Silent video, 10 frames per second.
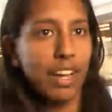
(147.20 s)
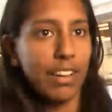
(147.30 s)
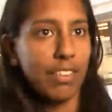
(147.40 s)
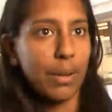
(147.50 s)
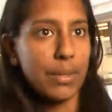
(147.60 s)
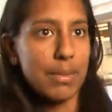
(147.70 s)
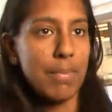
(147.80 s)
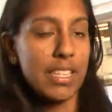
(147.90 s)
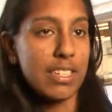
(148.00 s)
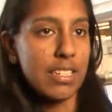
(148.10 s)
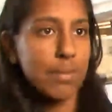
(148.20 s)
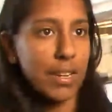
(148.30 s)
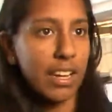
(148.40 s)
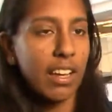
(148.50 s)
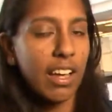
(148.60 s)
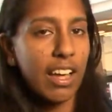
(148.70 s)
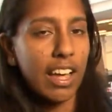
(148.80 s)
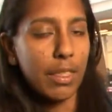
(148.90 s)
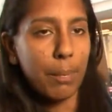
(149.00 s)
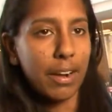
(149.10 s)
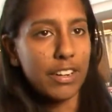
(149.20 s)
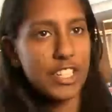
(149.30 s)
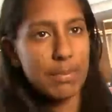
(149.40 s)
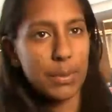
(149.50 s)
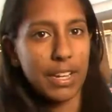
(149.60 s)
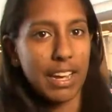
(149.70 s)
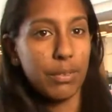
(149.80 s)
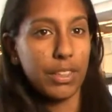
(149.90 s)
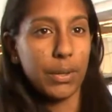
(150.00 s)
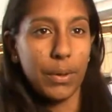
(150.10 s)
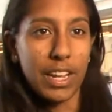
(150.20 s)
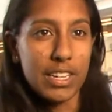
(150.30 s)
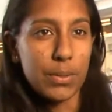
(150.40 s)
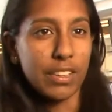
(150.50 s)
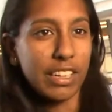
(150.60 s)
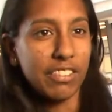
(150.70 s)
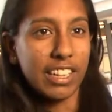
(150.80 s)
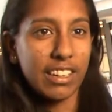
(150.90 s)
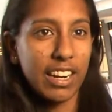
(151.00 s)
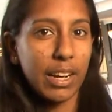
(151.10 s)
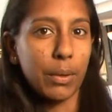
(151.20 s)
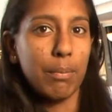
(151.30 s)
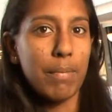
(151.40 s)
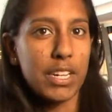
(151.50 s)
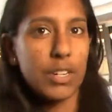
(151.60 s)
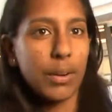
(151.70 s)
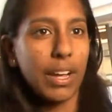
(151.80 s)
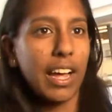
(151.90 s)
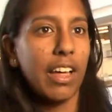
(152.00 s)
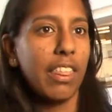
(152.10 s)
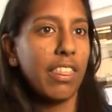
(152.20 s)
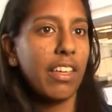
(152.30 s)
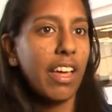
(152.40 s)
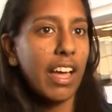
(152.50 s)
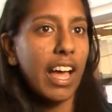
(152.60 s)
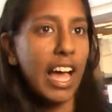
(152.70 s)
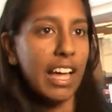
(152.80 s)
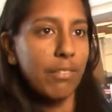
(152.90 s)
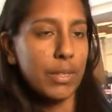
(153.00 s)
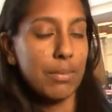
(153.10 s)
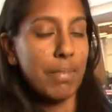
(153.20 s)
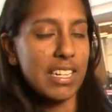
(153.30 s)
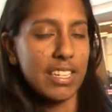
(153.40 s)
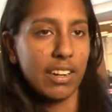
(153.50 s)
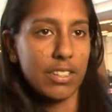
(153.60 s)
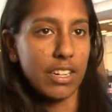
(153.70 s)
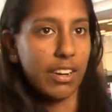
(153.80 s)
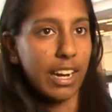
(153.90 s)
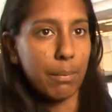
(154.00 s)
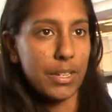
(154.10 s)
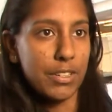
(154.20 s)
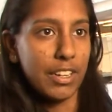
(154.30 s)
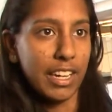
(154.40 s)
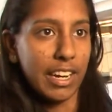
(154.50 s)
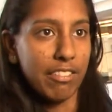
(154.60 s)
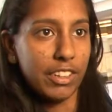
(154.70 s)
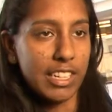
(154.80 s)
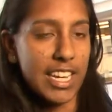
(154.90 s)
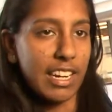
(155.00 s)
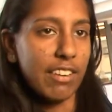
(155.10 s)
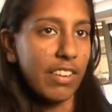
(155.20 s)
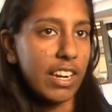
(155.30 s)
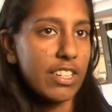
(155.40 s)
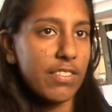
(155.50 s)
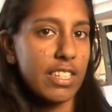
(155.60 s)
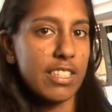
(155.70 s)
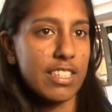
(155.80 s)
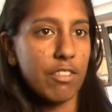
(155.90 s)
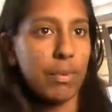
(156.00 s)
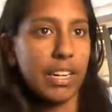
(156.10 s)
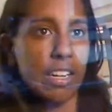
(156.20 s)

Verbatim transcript: all of that was amazing to me. And the partnerships that we have with U H, with Cleveland Clinic, with Metro Health um, was amazing. It was a great opportunity, and I've really taken advantage of it since I've been